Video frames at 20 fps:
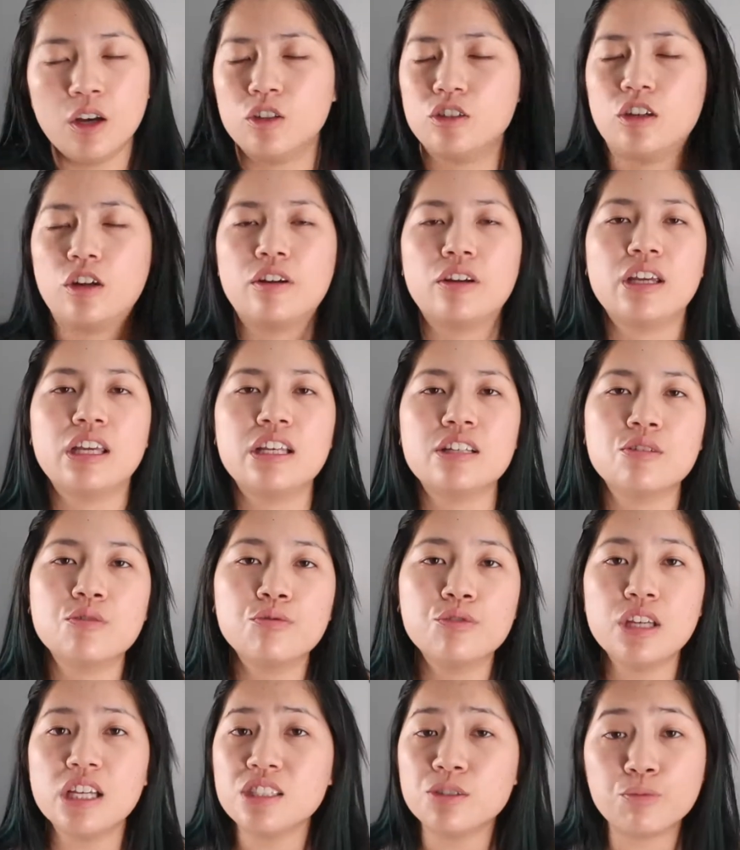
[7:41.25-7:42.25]

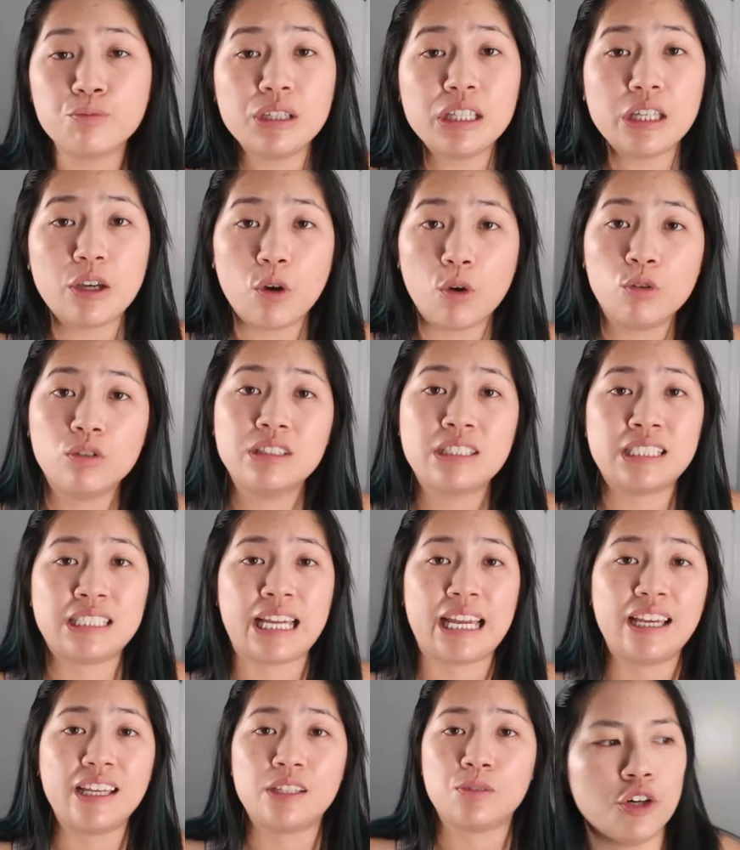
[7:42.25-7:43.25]
It's a really old
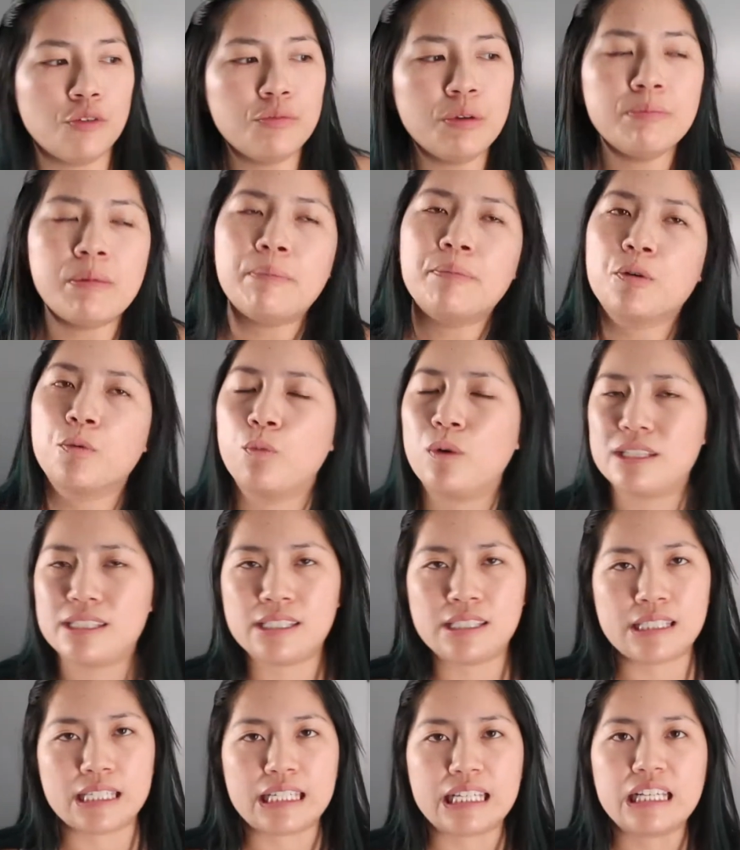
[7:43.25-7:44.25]
state. I don't remember what
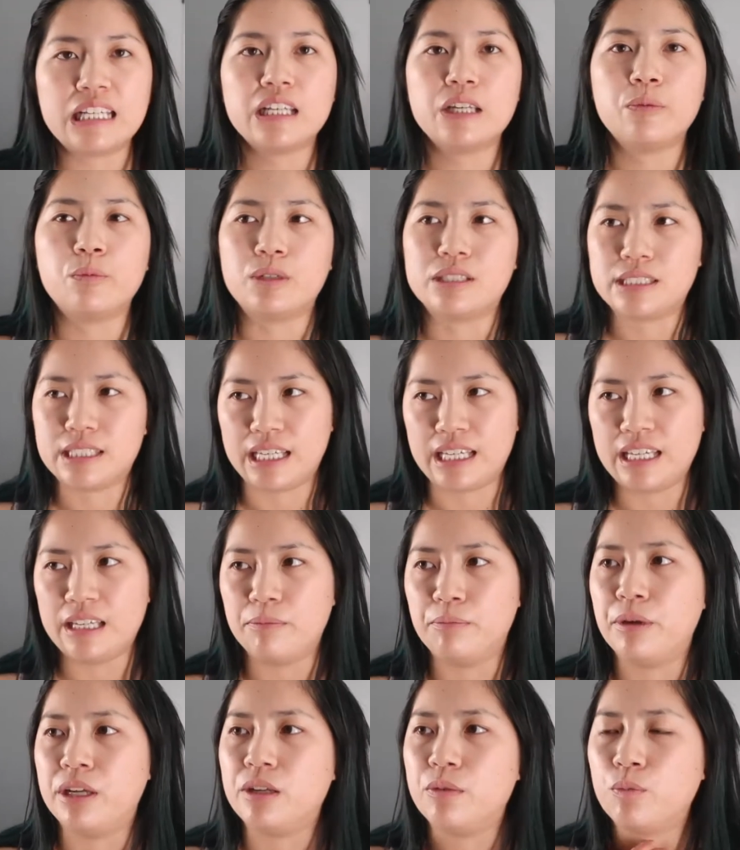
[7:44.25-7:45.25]
city it was
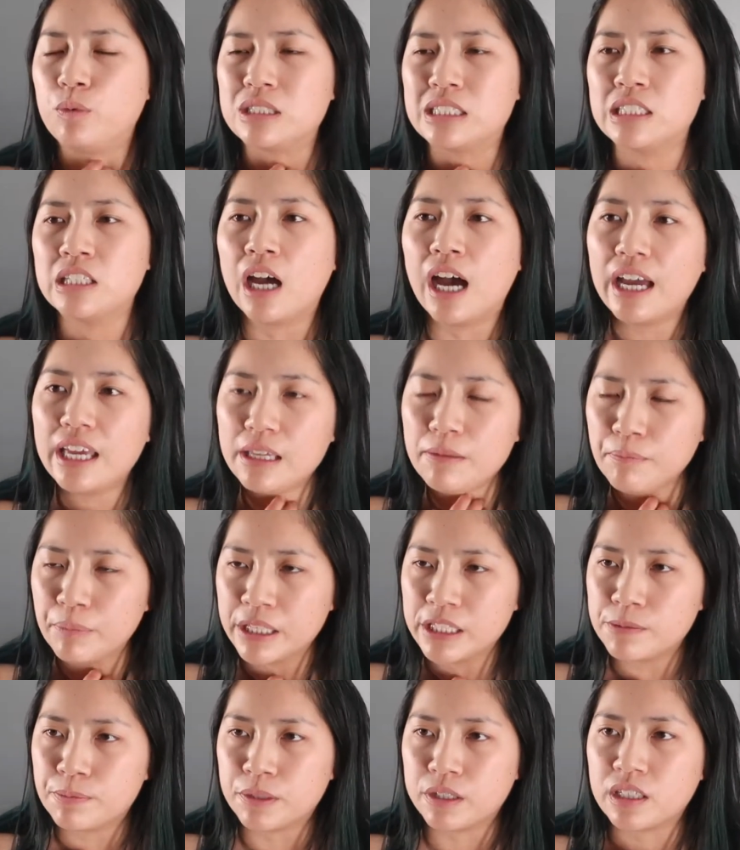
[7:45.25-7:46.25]
in, but it was not in
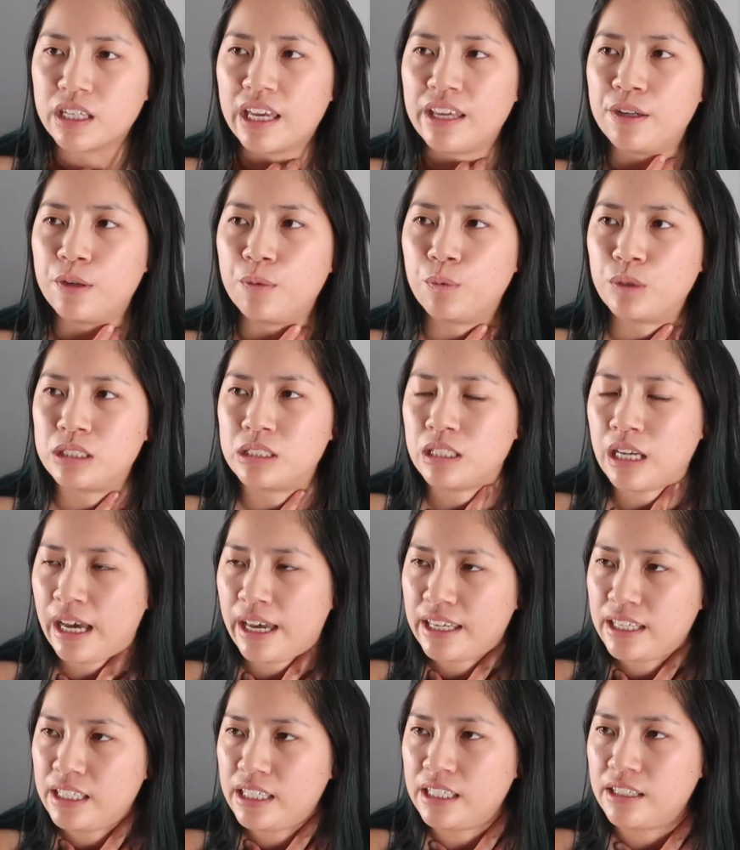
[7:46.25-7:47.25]
Pittsburgh and it was
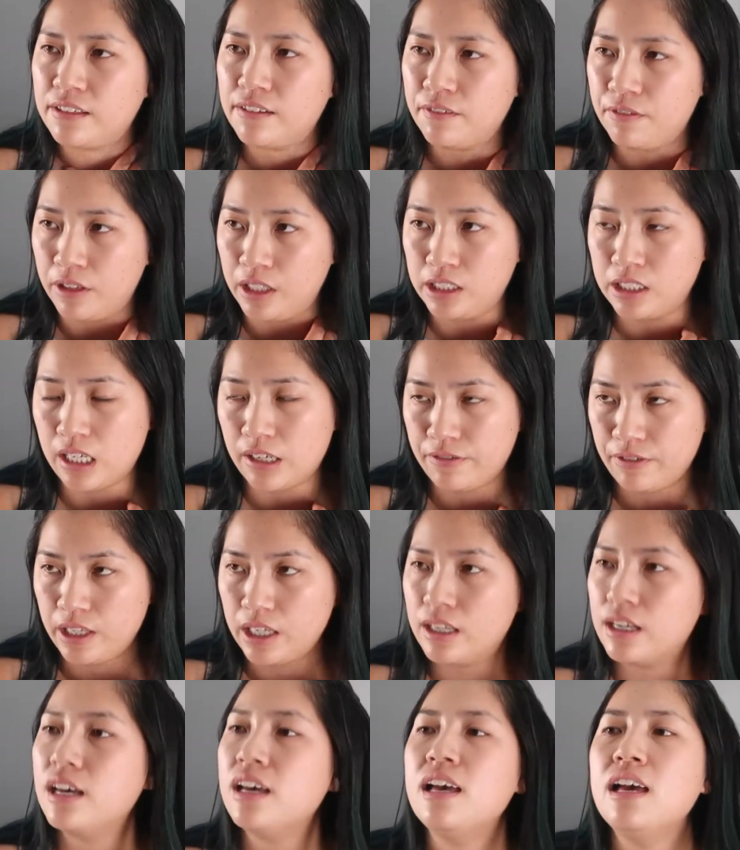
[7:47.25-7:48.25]
not in
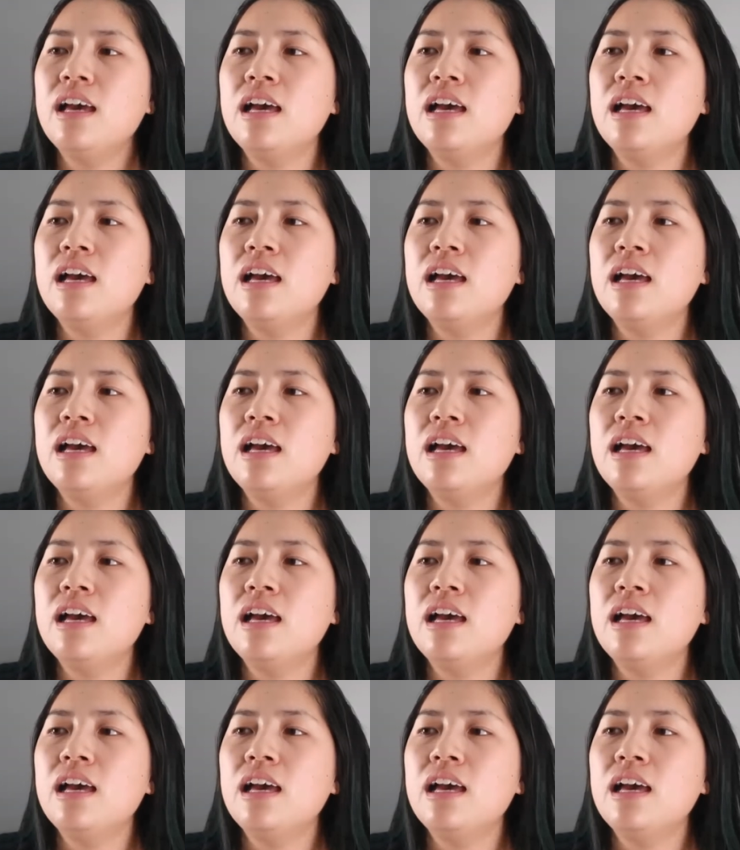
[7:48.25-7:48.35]
Philadelphia.